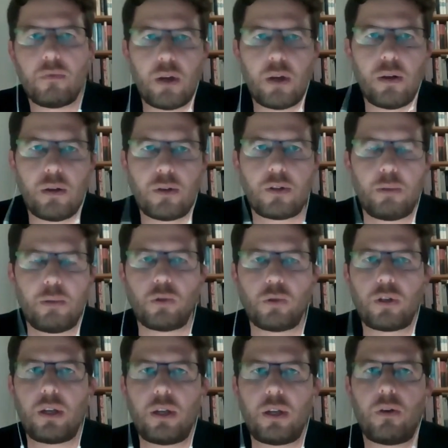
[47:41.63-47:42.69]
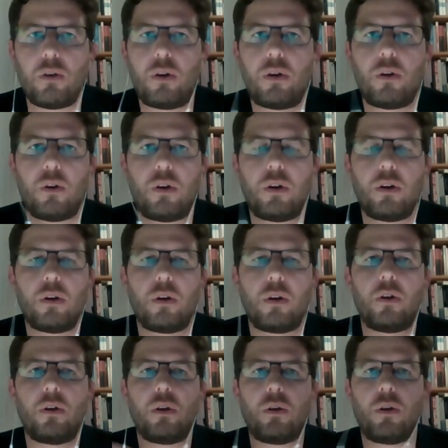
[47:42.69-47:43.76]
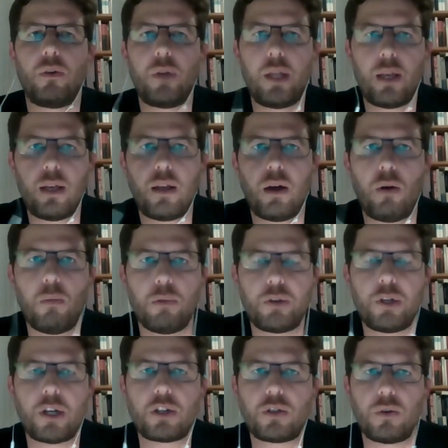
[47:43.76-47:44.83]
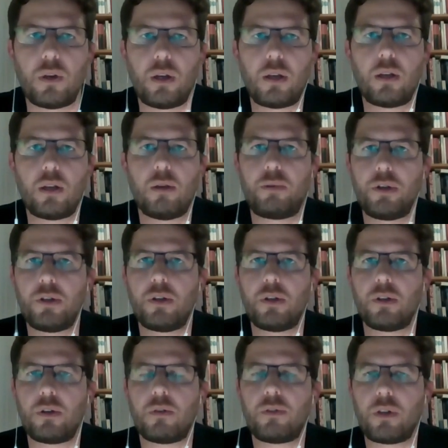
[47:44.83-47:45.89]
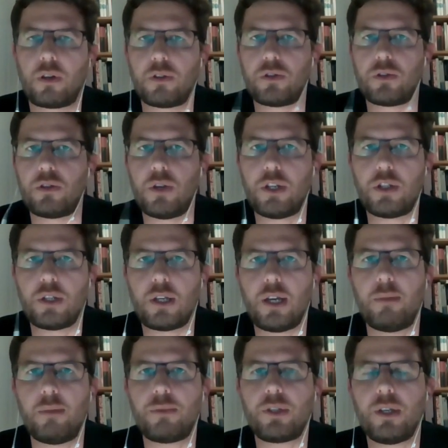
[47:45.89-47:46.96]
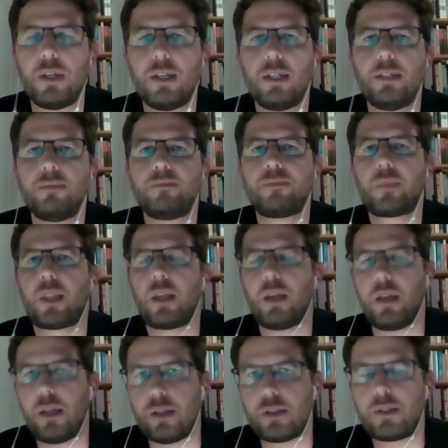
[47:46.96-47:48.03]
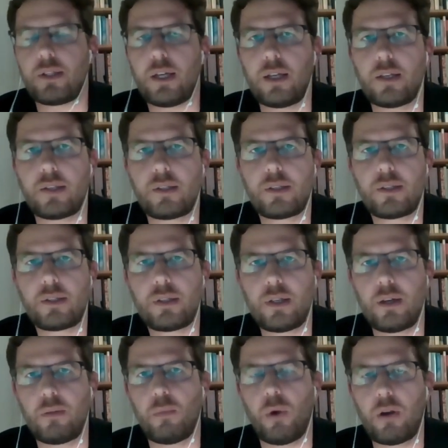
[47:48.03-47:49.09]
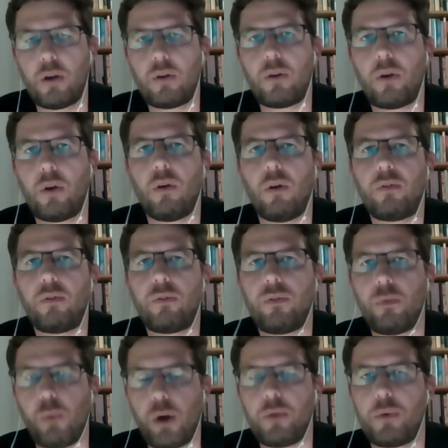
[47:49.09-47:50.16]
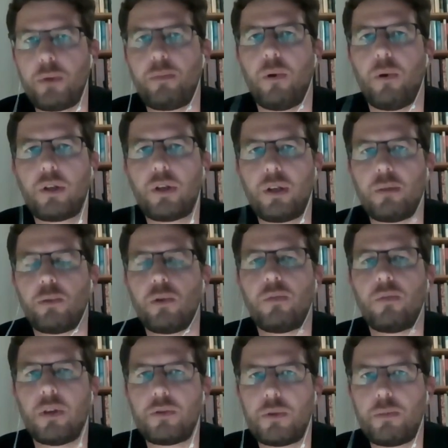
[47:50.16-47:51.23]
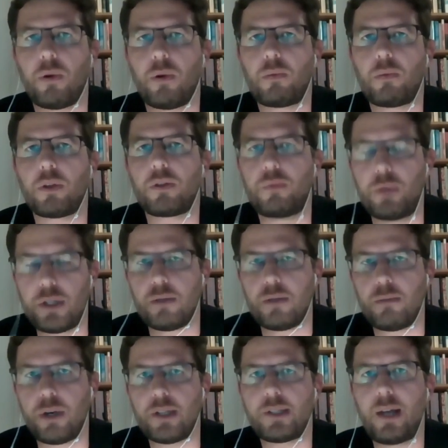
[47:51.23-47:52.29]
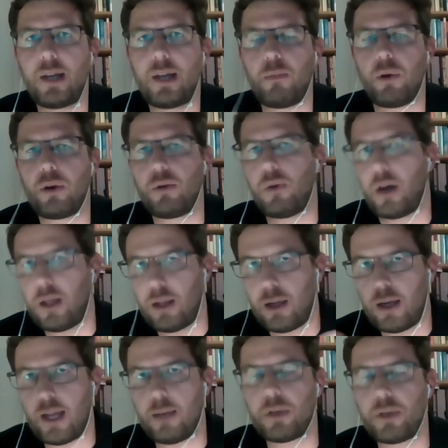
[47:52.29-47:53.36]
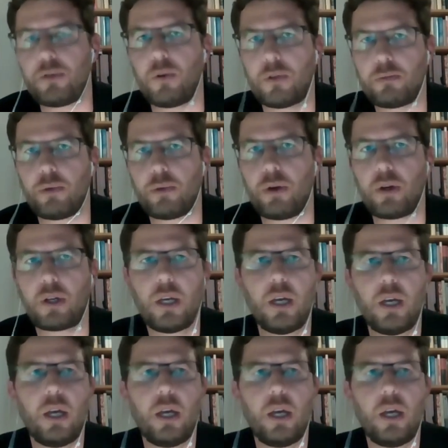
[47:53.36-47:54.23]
uh, supposedly or, or, or, or, real homosexual uh, prisoners of the concentration camps is that uh, one of one report in the Buchenwald report was written by someone who uh, Albert Rosenberg